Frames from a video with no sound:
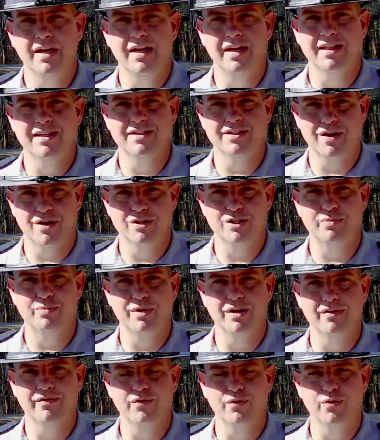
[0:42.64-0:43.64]
And let's all
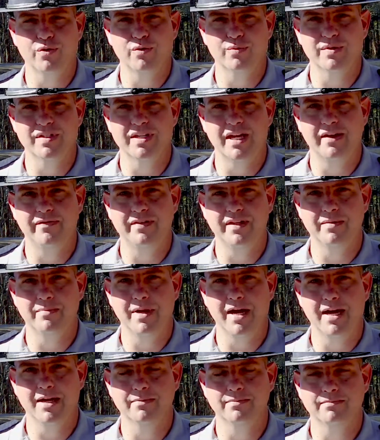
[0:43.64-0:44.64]
spring forward with safety in
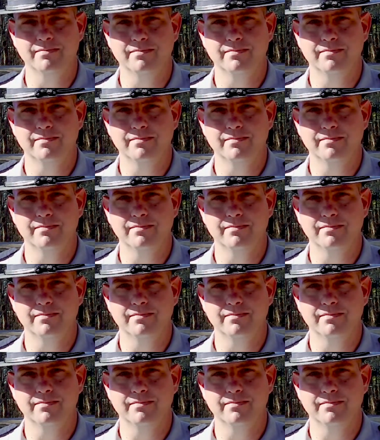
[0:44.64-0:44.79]
mind.